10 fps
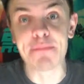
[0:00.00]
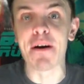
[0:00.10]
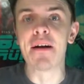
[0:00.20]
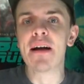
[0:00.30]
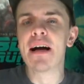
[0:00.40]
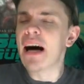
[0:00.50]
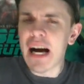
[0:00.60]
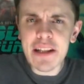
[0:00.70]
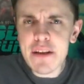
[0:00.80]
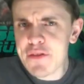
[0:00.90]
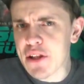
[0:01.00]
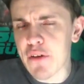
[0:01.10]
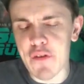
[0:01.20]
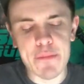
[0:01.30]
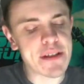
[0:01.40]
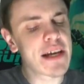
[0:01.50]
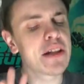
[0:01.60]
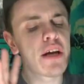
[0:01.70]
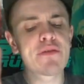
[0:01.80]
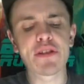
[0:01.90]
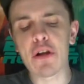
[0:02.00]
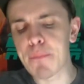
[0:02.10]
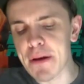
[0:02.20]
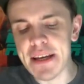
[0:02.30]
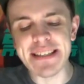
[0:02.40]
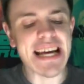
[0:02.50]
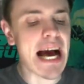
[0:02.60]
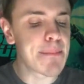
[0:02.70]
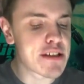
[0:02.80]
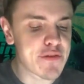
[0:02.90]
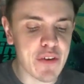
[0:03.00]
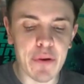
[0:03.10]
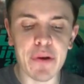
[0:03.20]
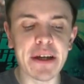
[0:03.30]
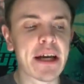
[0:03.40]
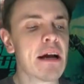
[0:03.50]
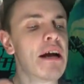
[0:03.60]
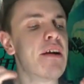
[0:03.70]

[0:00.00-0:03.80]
But I love slow films. I love slow-paced, atmospheric,